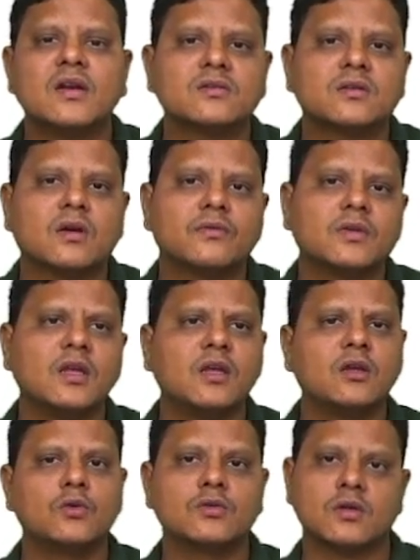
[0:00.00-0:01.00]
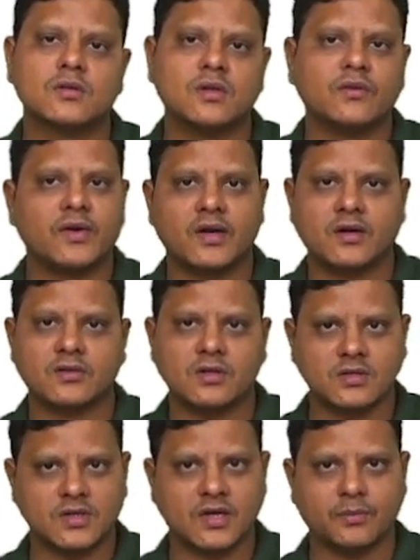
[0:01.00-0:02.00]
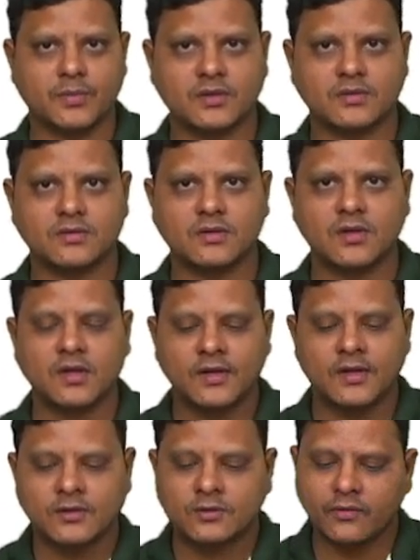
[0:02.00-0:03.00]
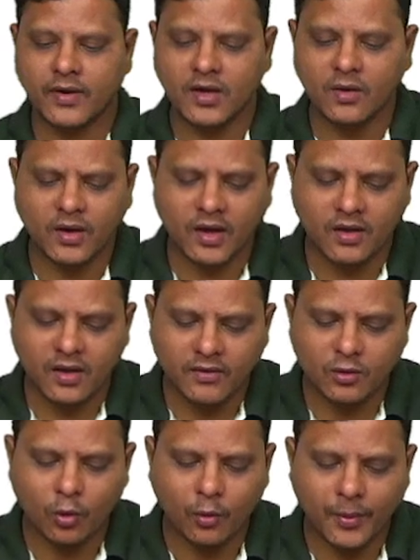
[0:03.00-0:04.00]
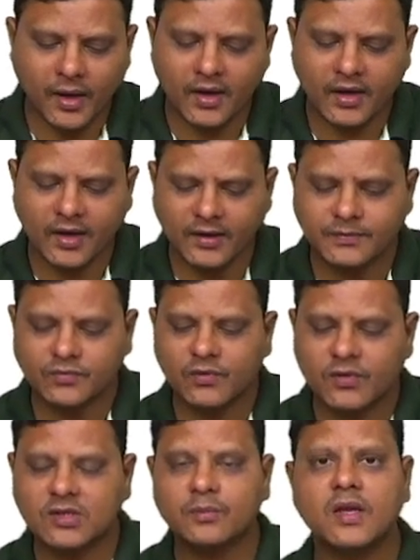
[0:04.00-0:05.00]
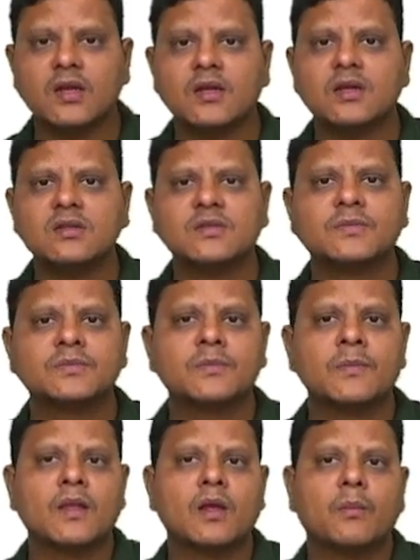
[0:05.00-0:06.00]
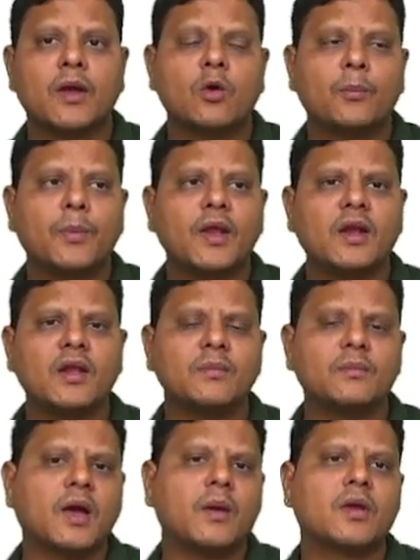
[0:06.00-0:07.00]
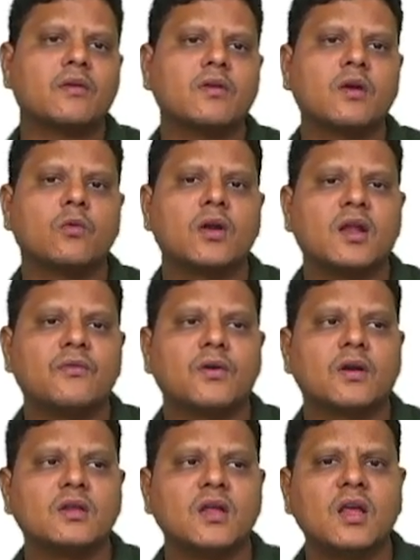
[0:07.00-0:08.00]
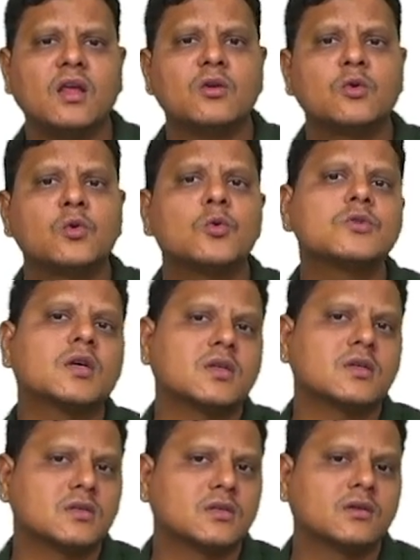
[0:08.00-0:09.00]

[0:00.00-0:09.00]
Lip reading: of the users of financial statements. So whenever I given the opinion, which means my opinion I am giving only for the users.